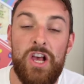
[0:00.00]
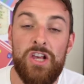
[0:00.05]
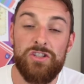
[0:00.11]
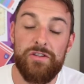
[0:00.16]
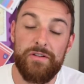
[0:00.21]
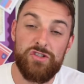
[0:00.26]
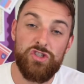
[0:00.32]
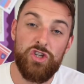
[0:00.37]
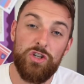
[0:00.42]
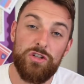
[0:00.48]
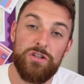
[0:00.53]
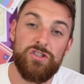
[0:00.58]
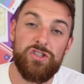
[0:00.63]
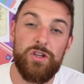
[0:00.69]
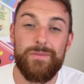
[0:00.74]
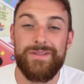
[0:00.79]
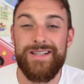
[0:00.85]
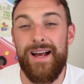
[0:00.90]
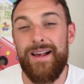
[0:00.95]
So children
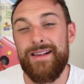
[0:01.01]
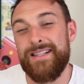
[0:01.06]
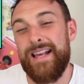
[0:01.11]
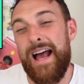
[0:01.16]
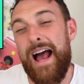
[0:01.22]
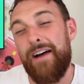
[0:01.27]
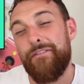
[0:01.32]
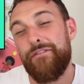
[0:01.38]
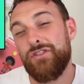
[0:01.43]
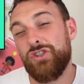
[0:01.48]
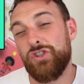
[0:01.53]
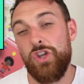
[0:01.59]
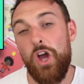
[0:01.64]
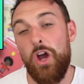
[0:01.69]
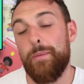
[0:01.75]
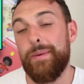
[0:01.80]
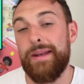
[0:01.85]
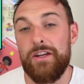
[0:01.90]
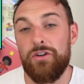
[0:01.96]
sometimes have
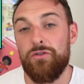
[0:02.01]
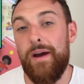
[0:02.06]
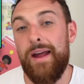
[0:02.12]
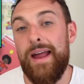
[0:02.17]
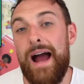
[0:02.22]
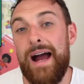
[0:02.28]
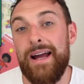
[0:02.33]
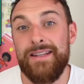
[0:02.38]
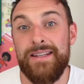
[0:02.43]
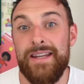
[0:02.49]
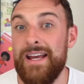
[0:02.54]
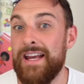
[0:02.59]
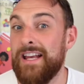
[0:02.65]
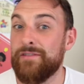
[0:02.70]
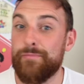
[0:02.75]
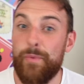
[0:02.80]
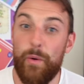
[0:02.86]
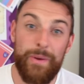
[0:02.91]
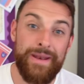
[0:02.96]
so many great
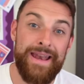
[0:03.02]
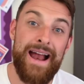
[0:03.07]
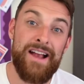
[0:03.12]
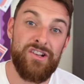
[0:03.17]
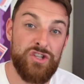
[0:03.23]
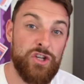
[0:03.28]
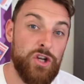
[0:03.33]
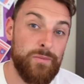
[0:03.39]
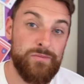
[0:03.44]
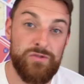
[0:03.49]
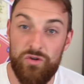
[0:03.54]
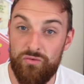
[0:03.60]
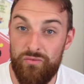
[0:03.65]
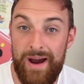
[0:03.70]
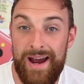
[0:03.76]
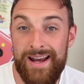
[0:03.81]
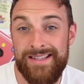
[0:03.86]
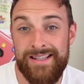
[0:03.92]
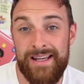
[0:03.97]
ideas, but when it actually comes to
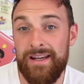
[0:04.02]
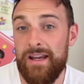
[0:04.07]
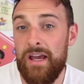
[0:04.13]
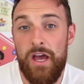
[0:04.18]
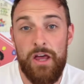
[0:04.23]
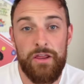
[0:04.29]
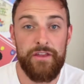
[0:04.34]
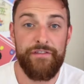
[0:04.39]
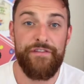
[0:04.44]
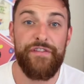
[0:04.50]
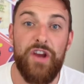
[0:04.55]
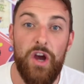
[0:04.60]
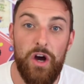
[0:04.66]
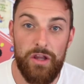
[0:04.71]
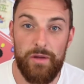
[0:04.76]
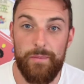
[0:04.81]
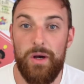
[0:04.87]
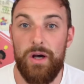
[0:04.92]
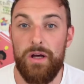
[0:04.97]
writing, they've
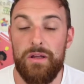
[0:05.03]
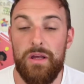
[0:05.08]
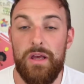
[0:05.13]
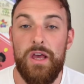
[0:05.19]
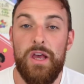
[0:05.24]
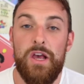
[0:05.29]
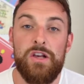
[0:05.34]
forgotten them all.